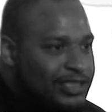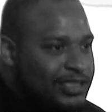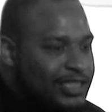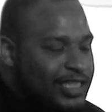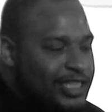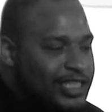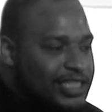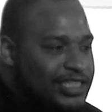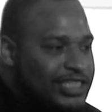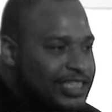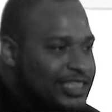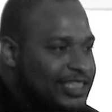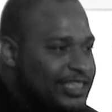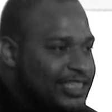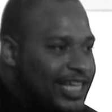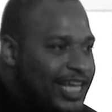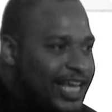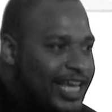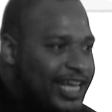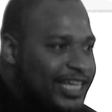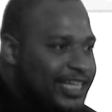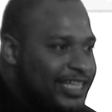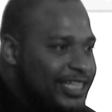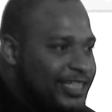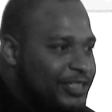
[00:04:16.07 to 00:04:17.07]
it's just
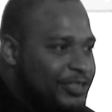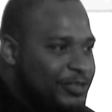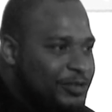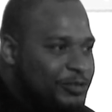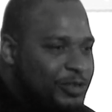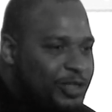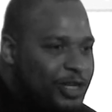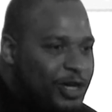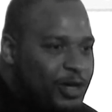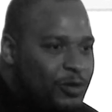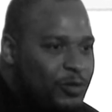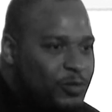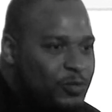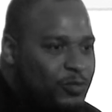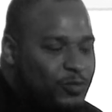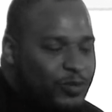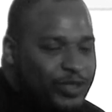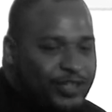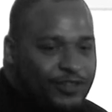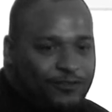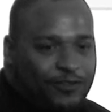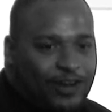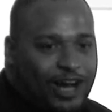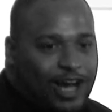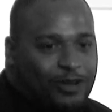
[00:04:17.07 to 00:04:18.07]
like, you know,
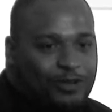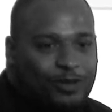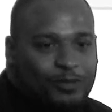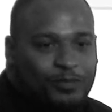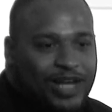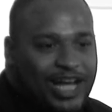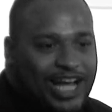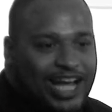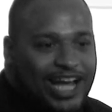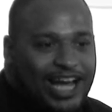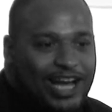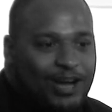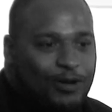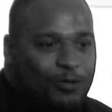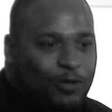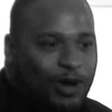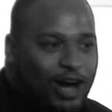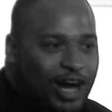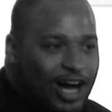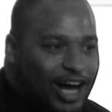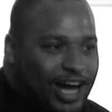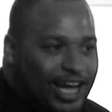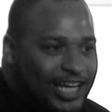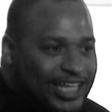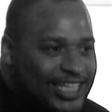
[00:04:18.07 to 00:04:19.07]
we following behind
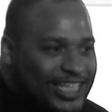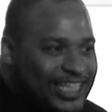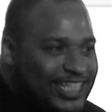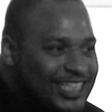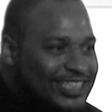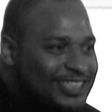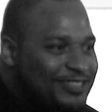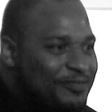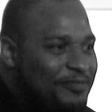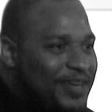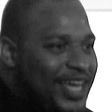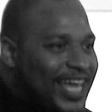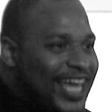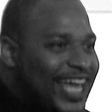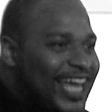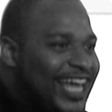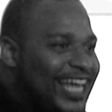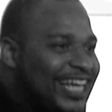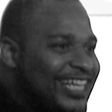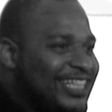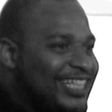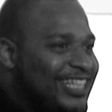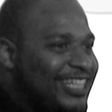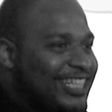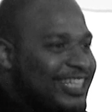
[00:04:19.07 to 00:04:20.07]
Juan. He's the
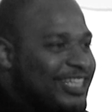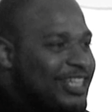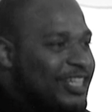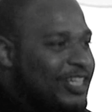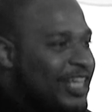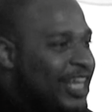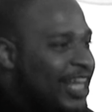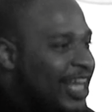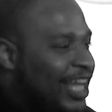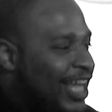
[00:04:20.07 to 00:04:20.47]
man.